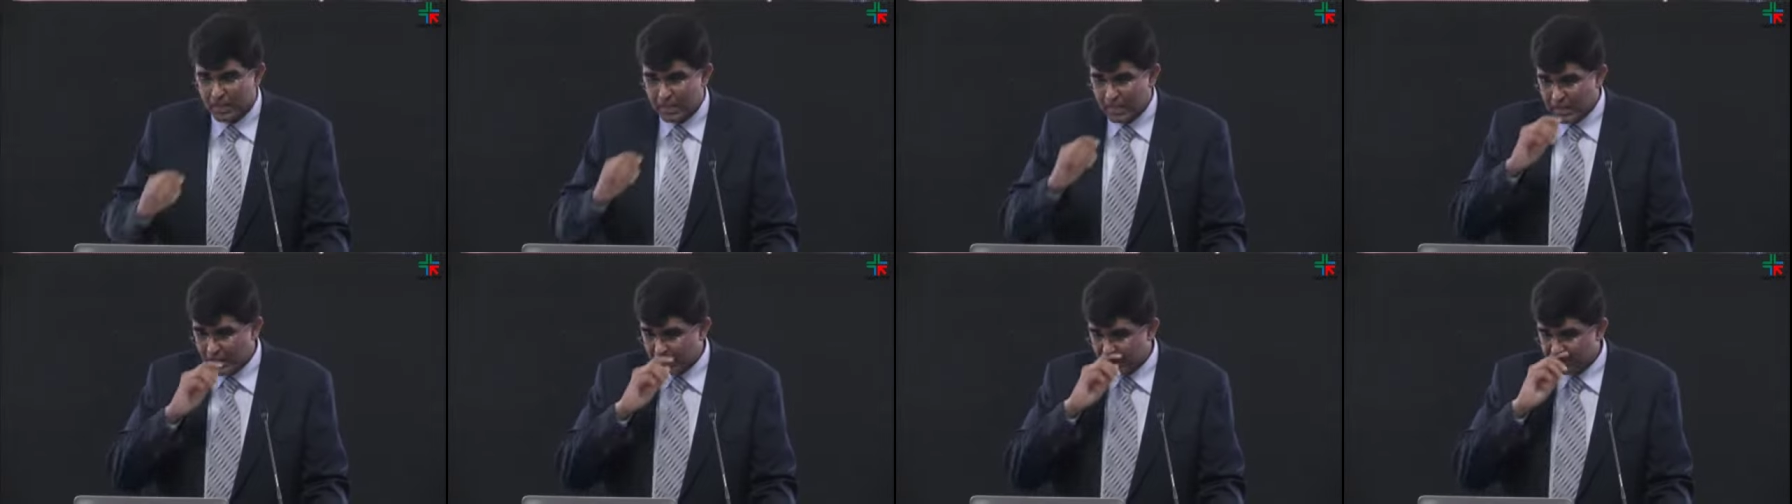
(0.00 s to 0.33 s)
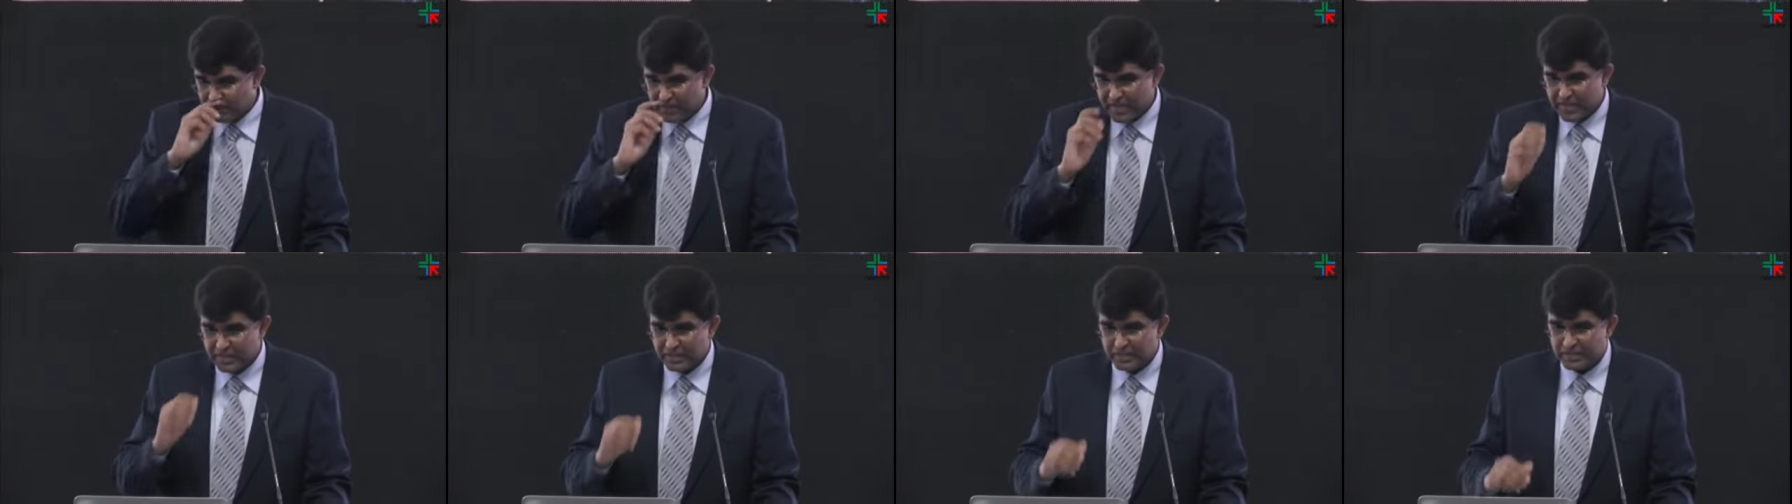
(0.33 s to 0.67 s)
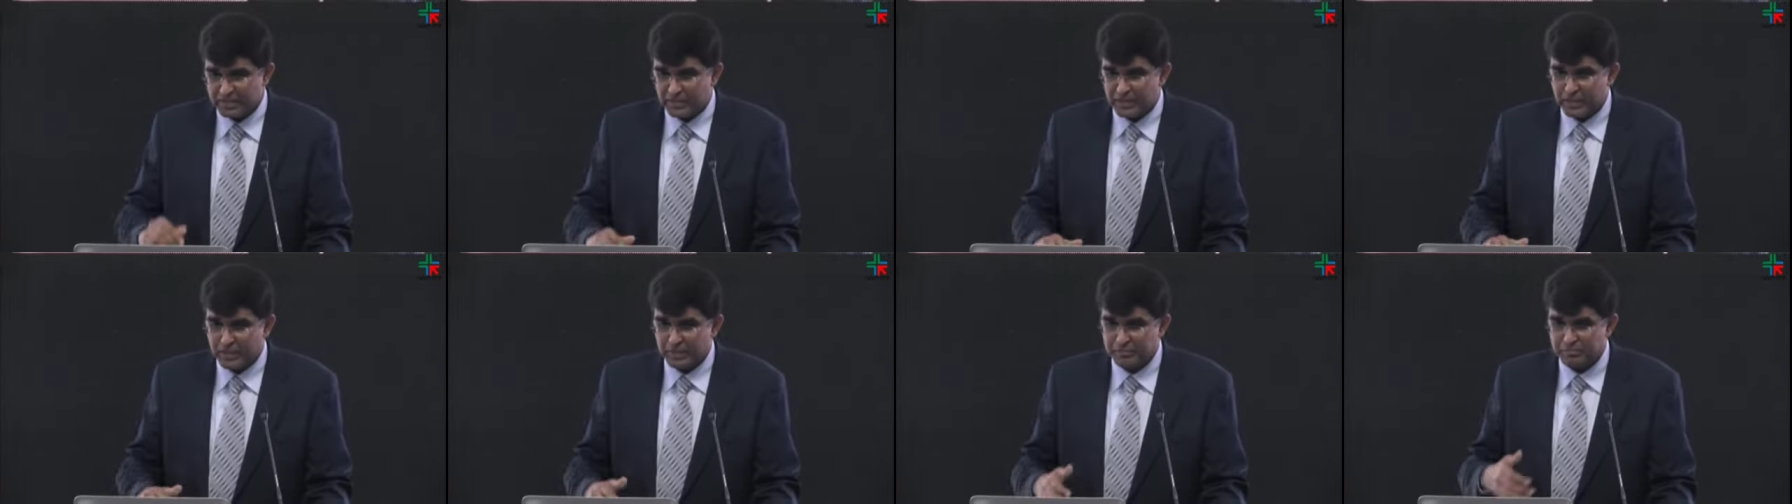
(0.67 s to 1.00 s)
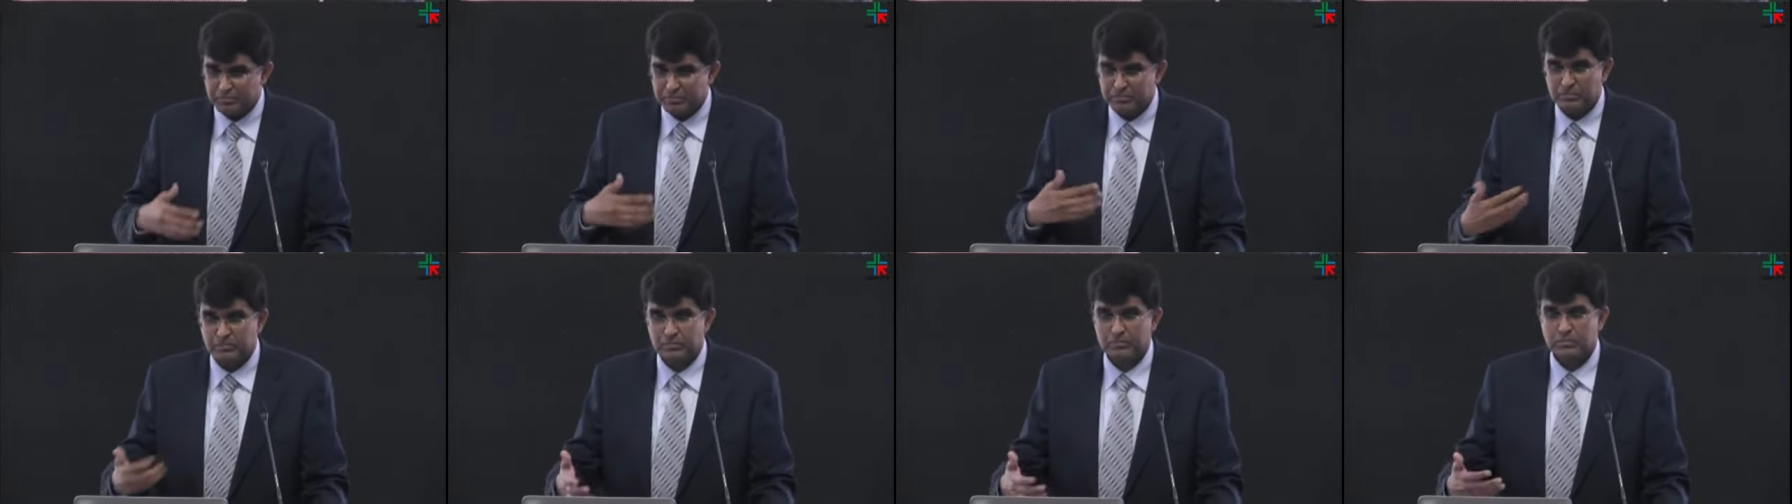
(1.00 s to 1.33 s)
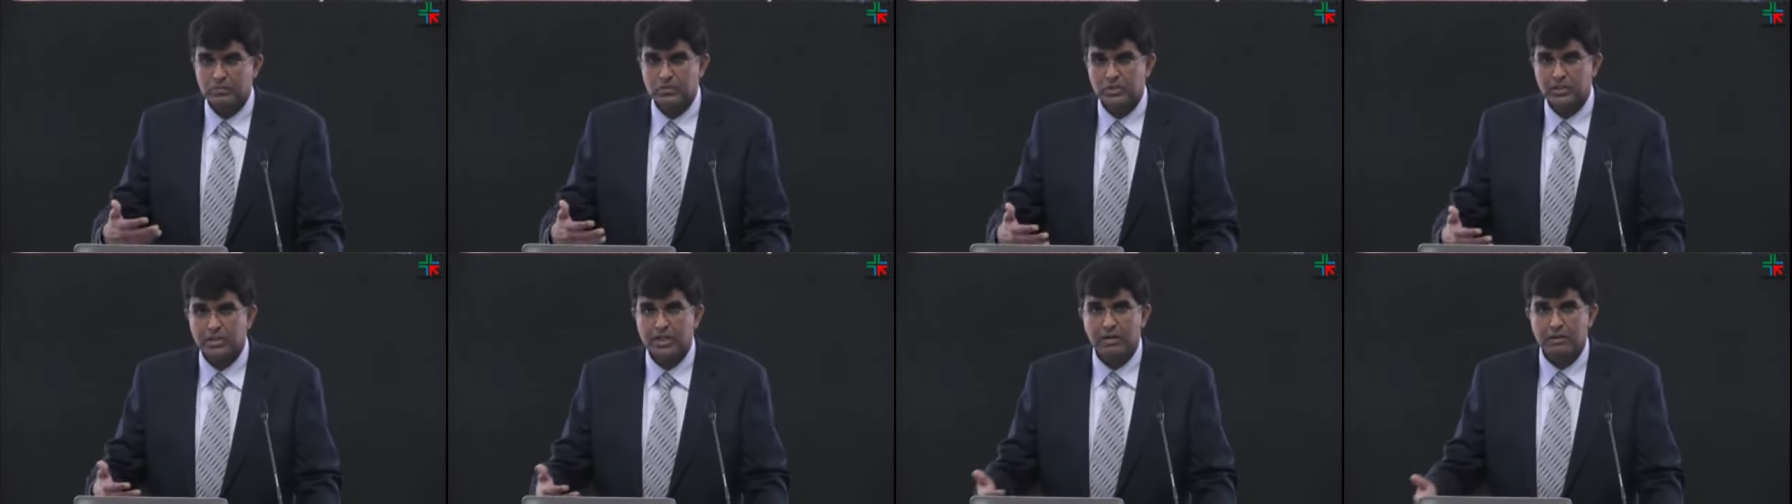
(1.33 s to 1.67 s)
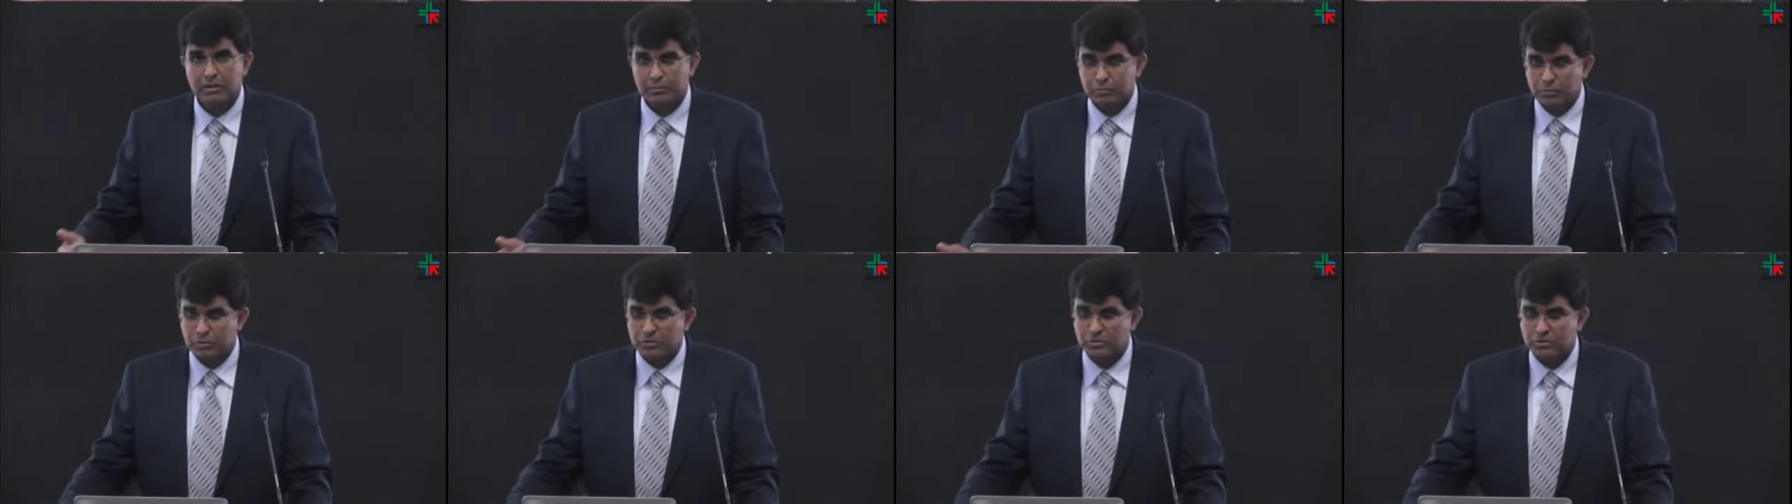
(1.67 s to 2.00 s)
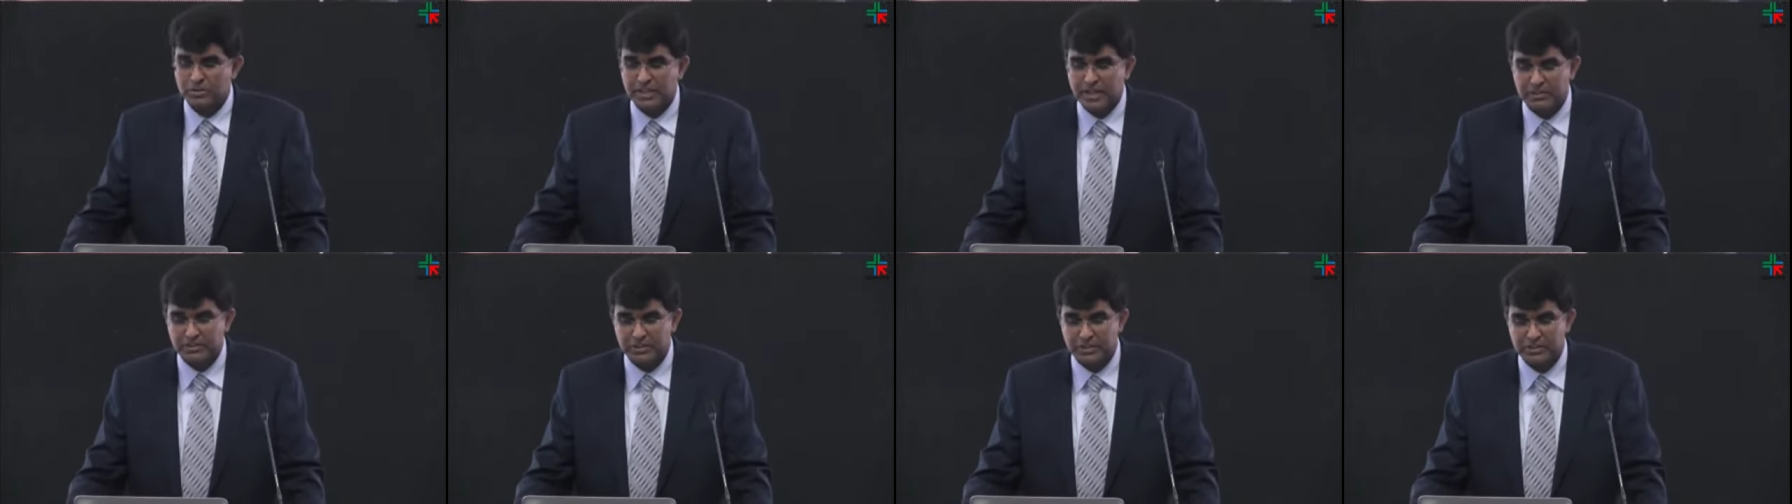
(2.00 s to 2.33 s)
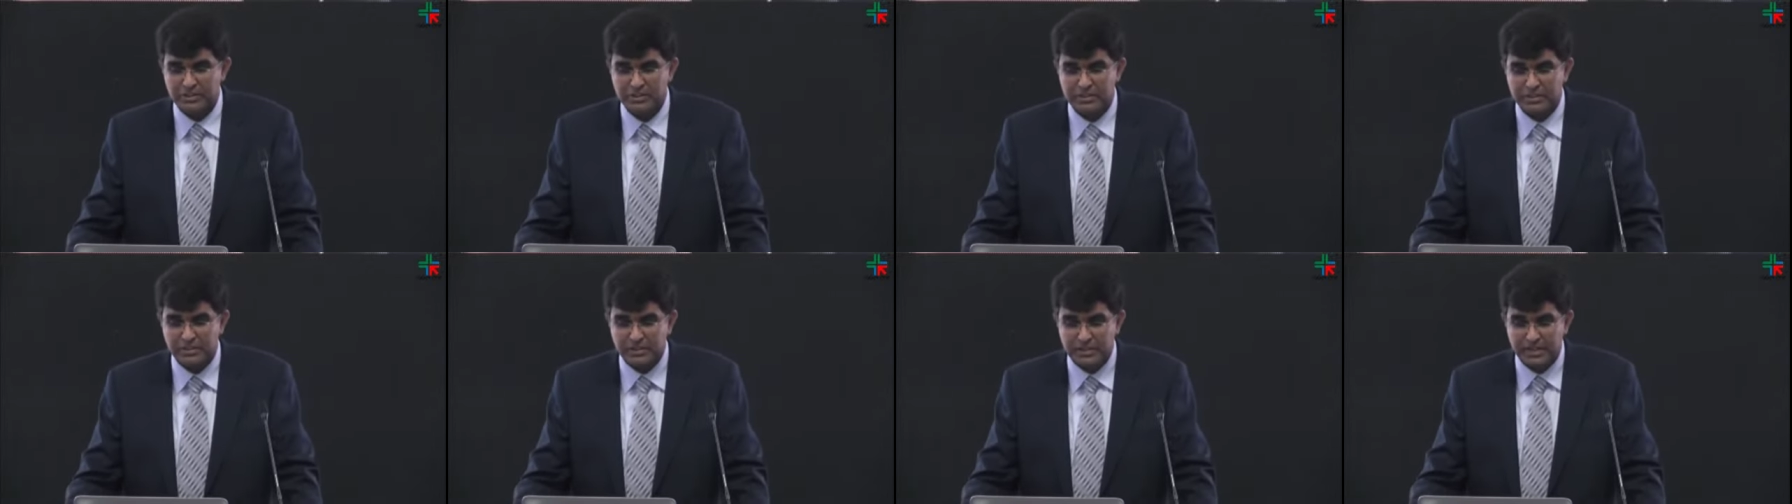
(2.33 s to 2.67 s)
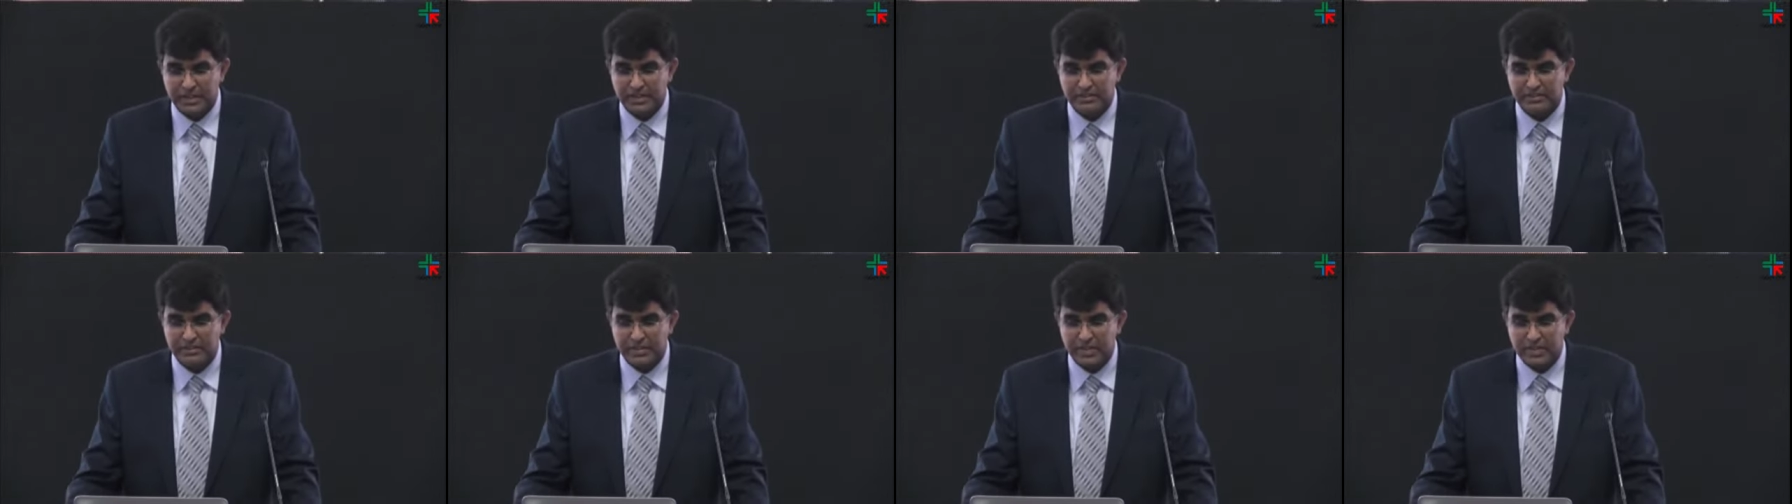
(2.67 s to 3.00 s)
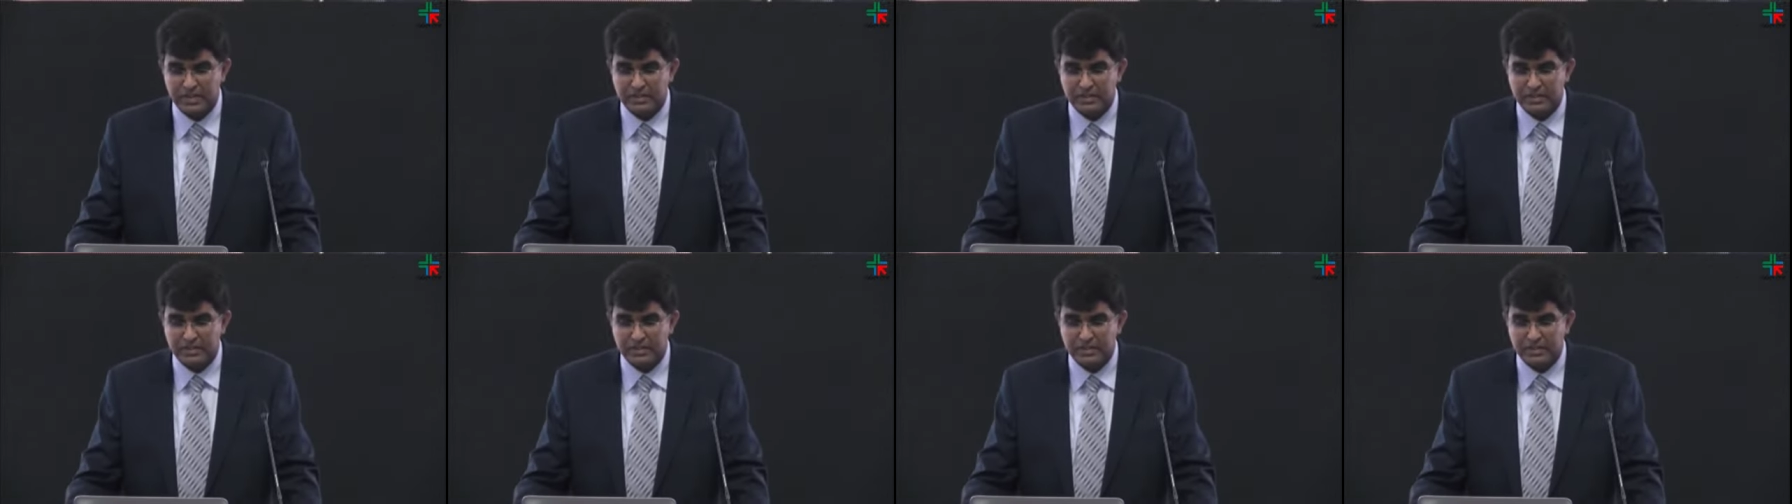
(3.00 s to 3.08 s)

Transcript: In fact, during our post-graduation days,